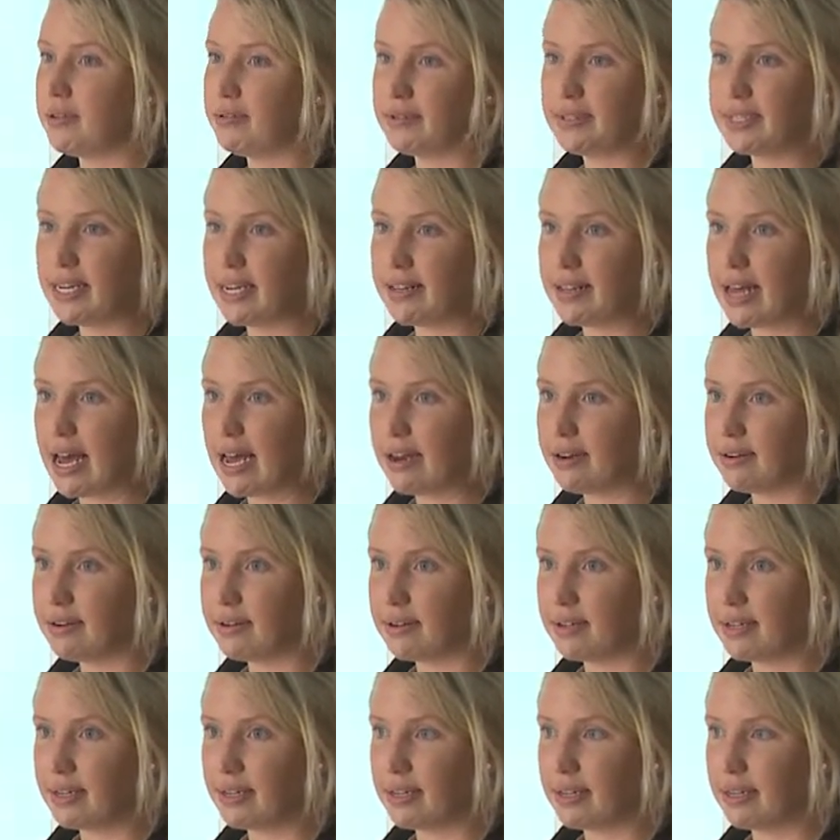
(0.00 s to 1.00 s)
you'll see that
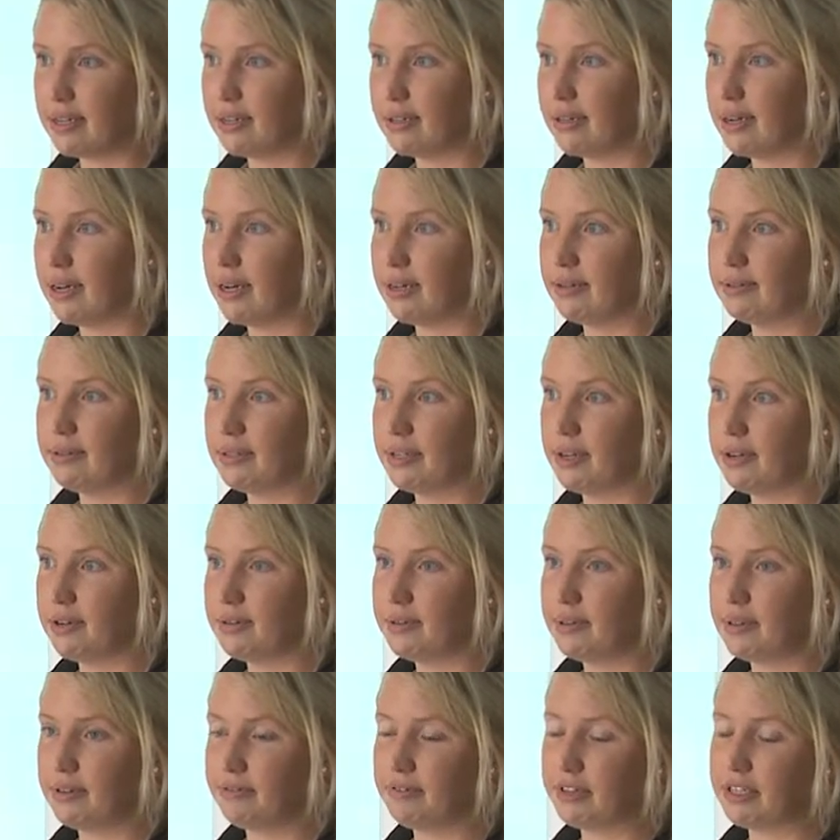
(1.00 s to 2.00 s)
in
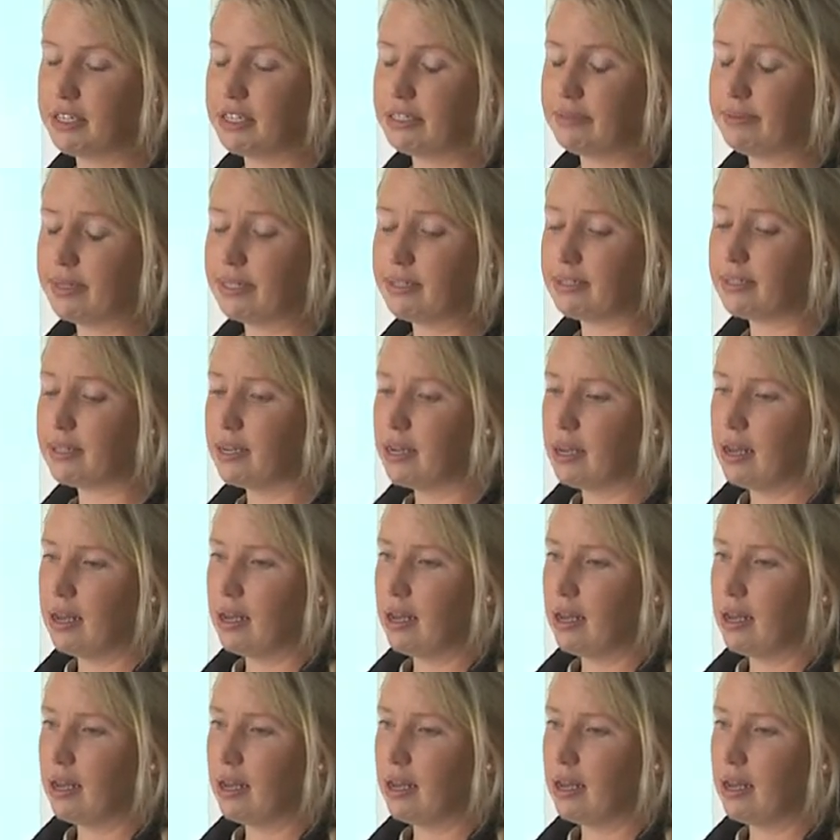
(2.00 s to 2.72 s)
advertisements.